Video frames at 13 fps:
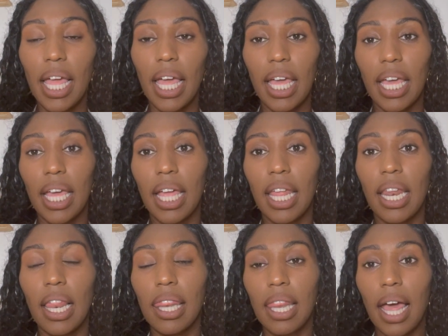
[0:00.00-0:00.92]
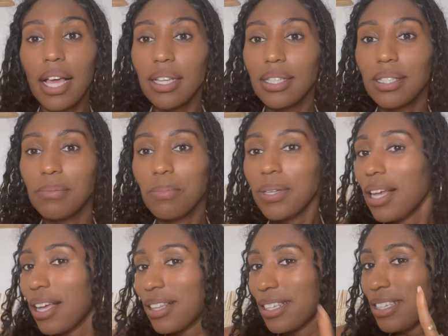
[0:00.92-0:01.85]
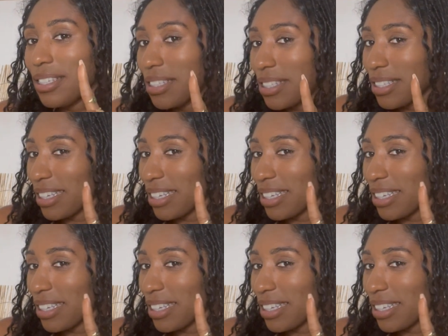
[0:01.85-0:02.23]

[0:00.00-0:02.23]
And last but not least,